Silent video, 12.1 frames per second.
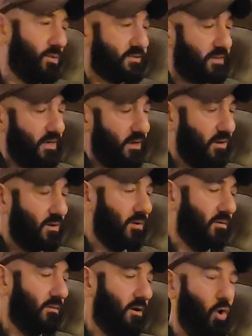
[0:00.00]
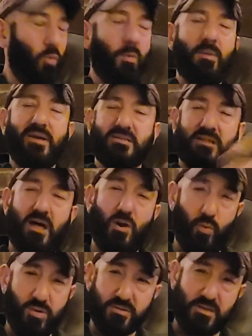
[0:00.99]
whiskey here, Oban makes a lot
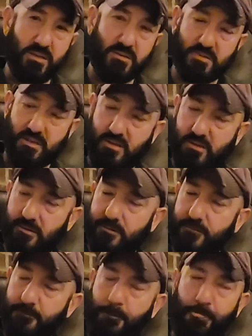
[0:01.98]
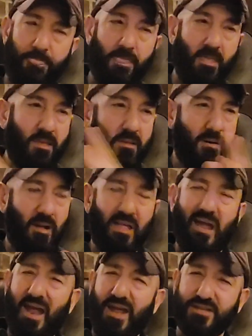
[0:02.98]
of whiskeys, a
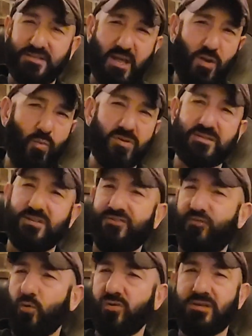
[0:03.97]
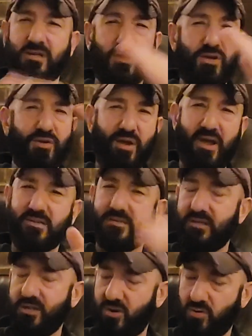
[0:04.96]
lot of age-stated whiskeys, 14-year,
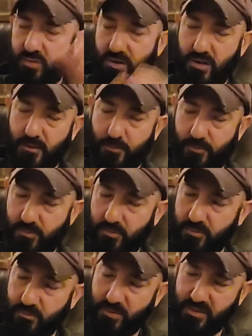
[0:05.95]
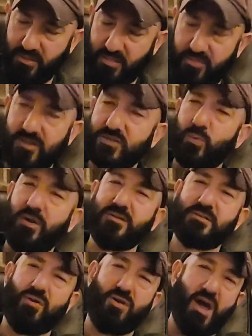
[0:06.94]
18-year on up. But this one
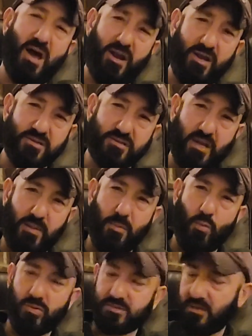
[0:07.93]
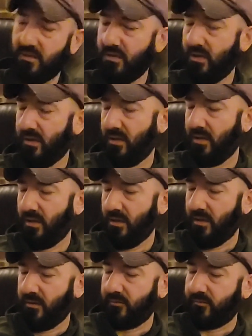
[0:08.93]
is their non-age statement whiskey.
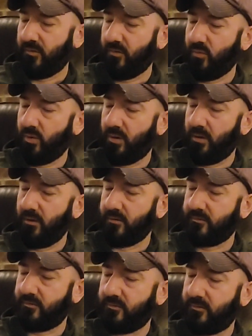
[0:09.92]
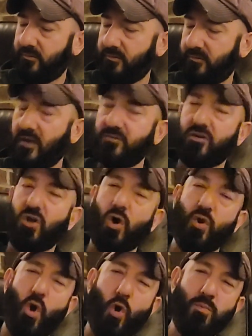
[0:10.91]
So it's actually
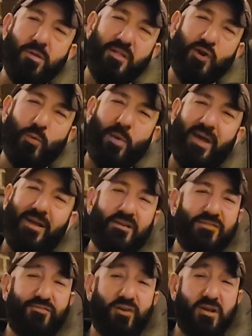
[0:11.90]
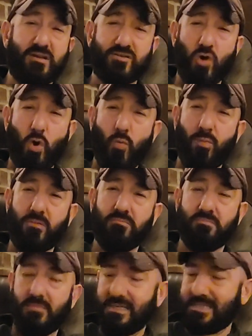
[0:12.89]
called Oban Little Bay, and it's funny because
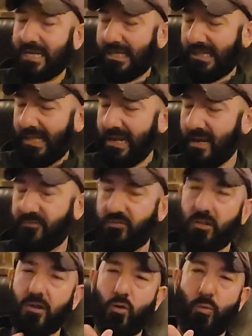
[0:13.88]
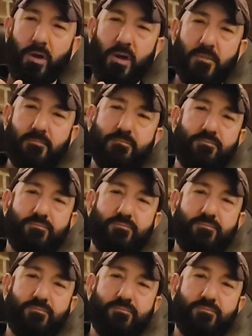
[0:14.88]
Oban is Gaelic for Little Bay.